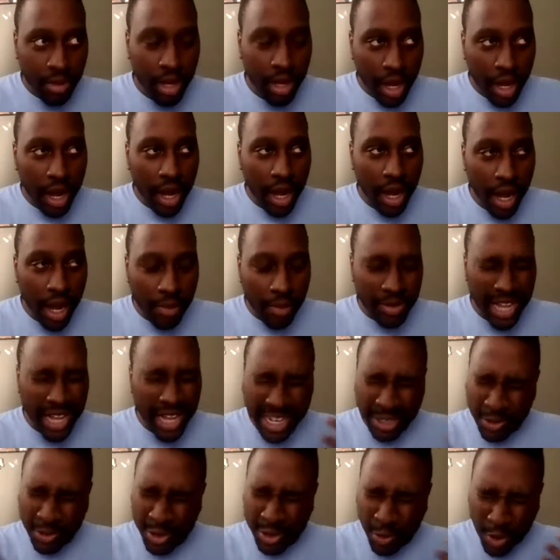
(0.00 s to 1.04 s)
um, gosh,
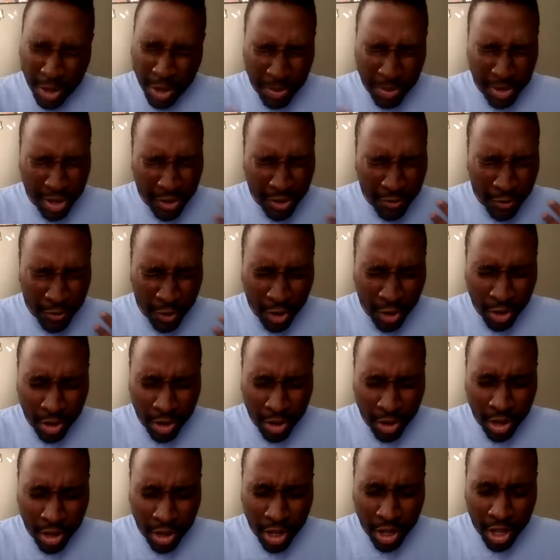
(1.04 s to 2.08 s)
what's the word I'm looking for?
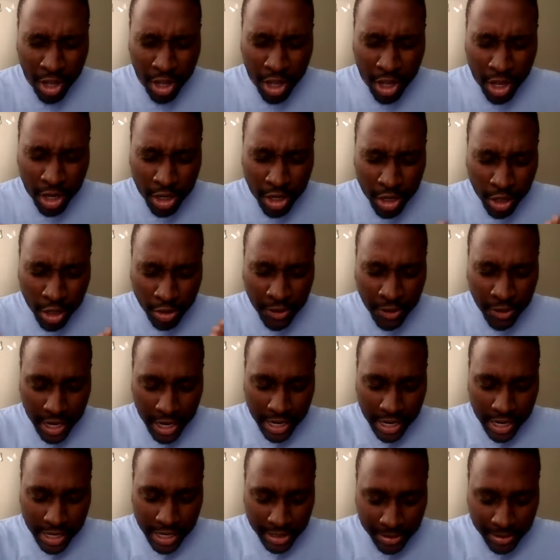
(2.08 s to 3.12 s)
Those different,
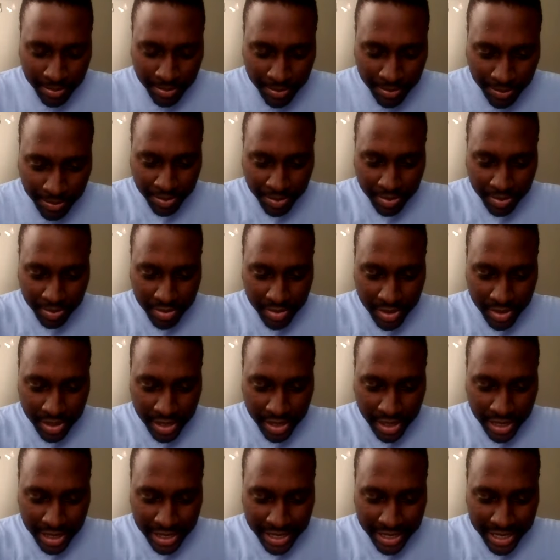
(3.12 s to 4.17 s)
um,
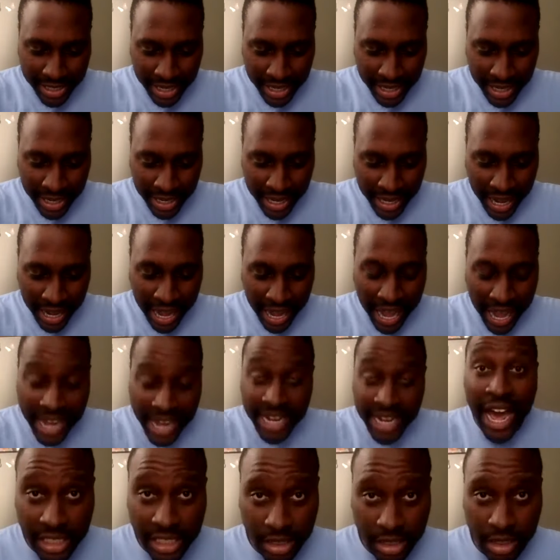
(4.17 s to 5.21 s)
uh, ideologies
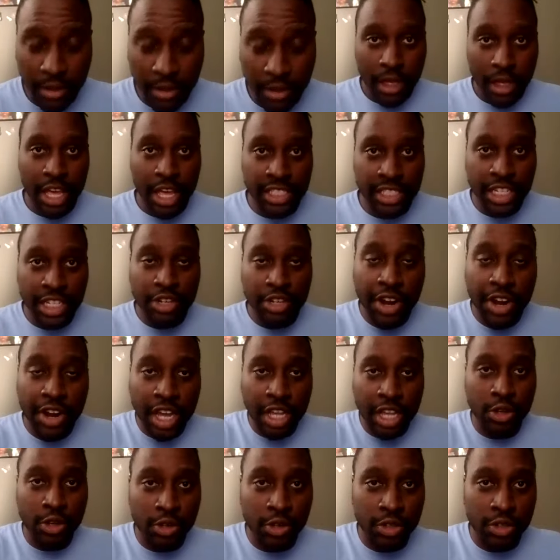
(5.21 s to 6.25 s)
that G. Craig
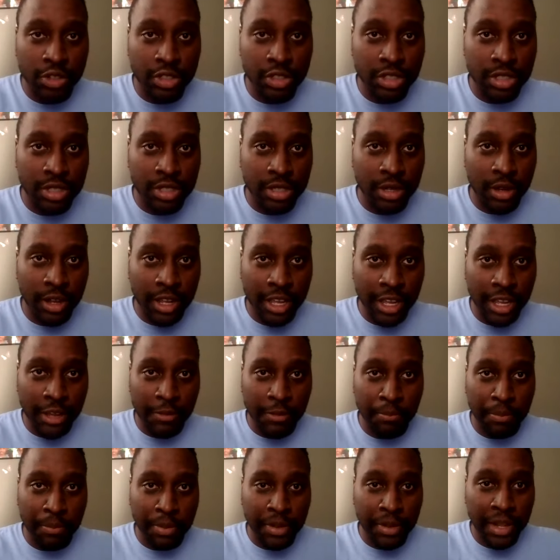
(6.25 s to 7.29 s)
Lewis
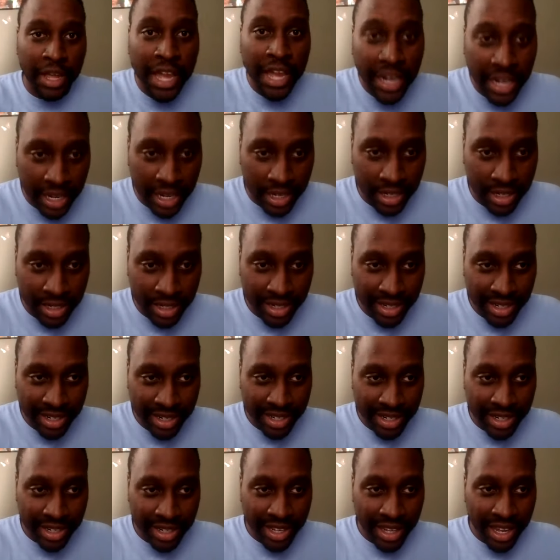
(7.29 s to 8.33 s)
implanted. And a
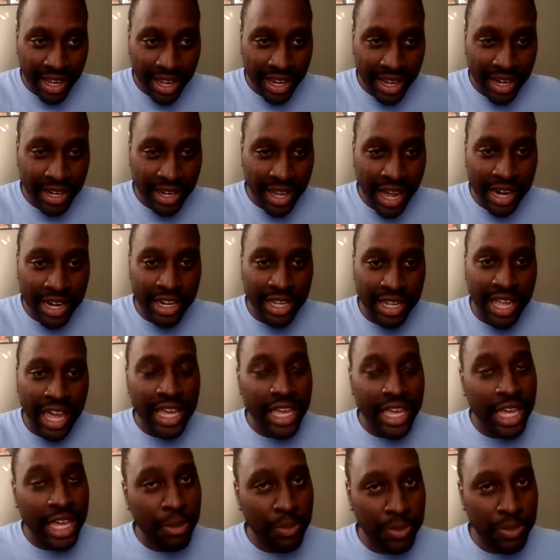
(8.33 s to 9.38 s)
lot of the gatekeepers
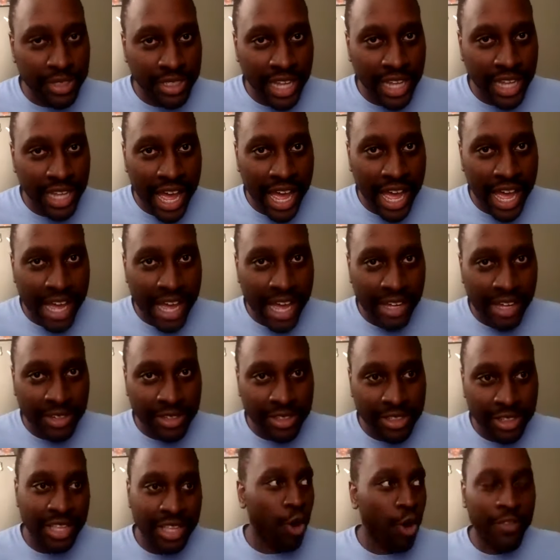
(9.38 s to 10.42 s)
now, you know, they, they go
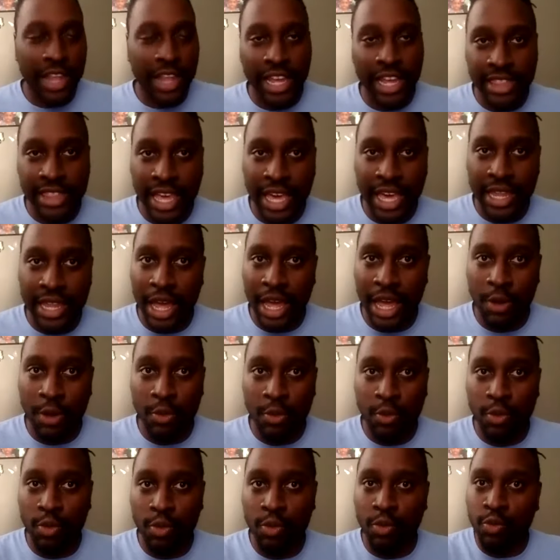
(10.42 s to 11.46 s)
off like that. Like
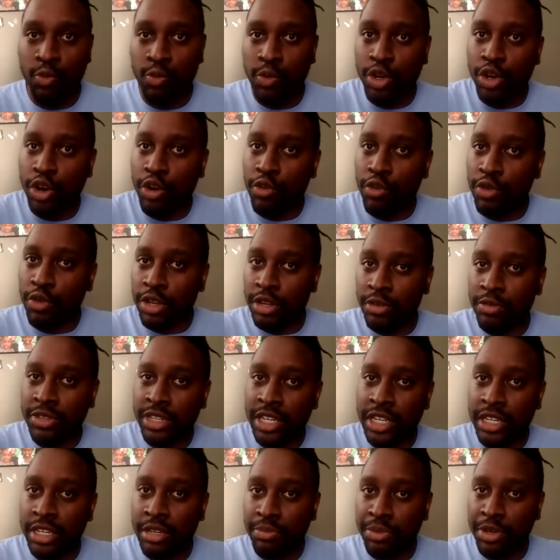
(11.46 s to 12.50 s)
we don't really need to be
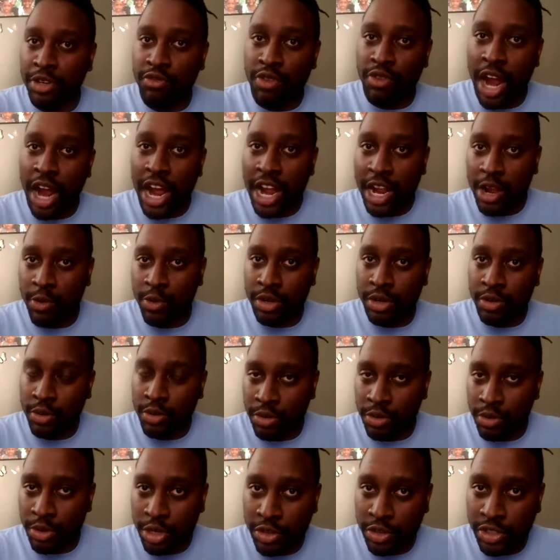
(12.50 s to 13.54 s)
rocking with, with Christian
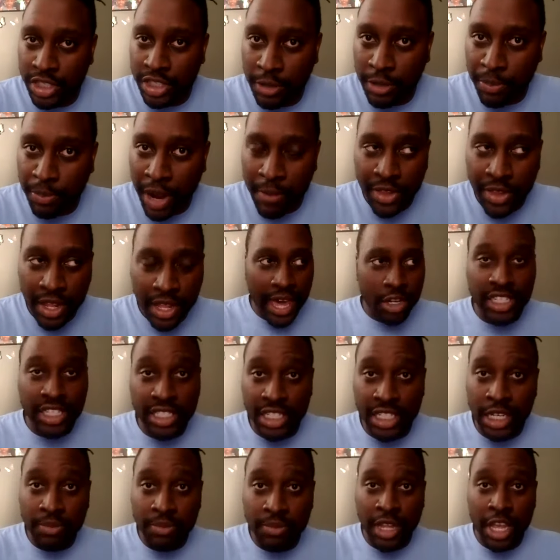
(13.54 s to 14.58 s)
pop. And you know, with
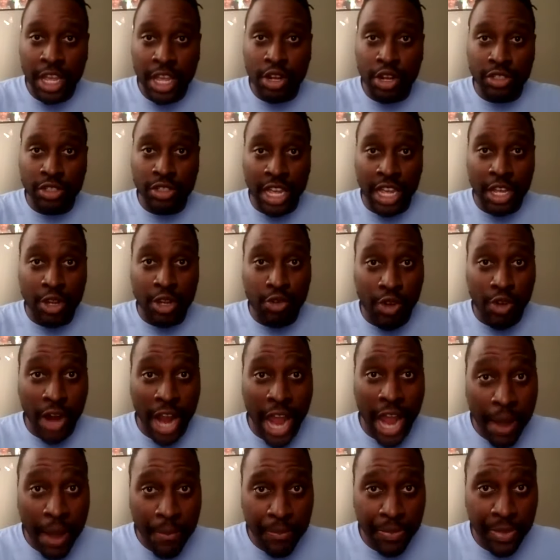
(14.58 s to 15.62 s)
CCM, they they
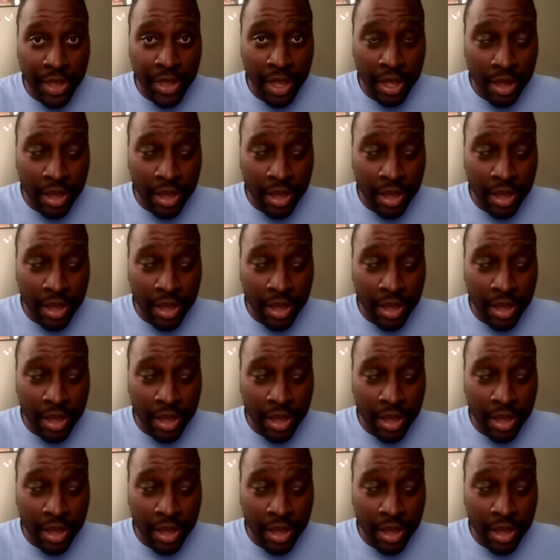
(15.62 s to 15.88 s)
grabbed it.